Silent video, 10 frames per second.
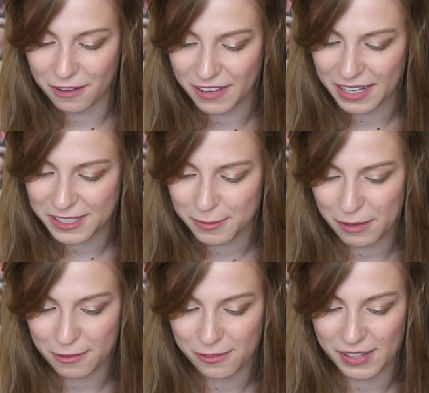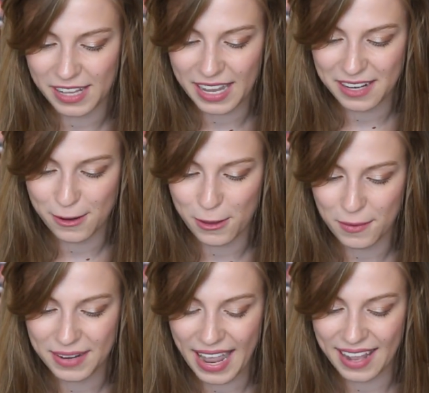Your videos make me feel like I know
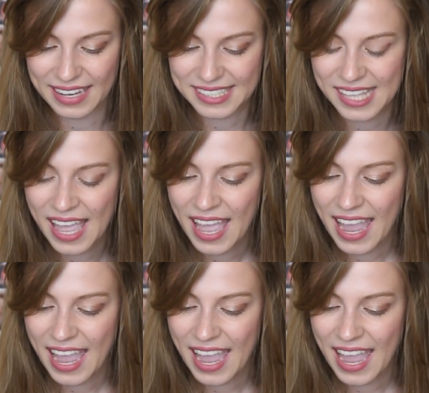you and Alex,